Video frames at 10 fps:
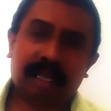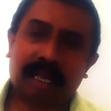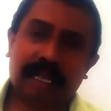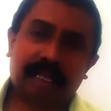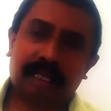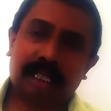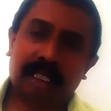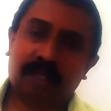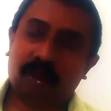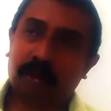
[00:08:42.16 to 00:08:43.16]
right?
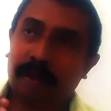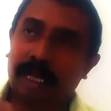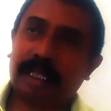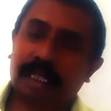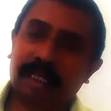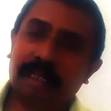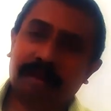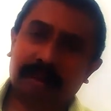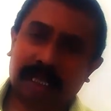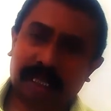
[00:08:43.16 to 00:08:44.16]
It was pelting
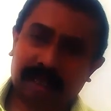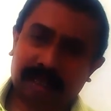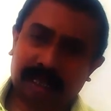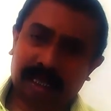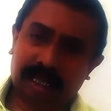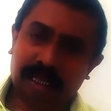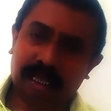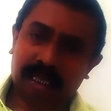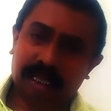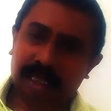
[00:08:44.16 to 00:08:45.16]
because
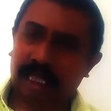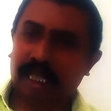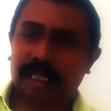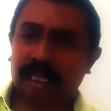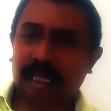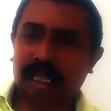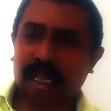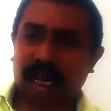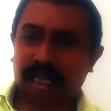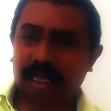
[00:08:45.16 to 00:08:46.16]
nature
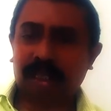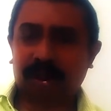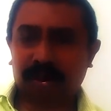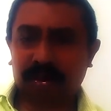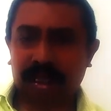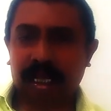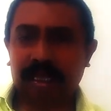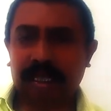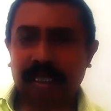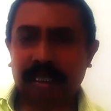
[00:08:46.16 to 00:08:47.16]
understood their
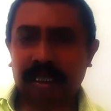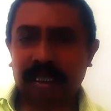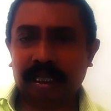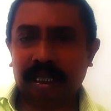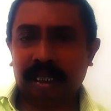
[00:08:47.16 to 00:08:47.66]
tragedy.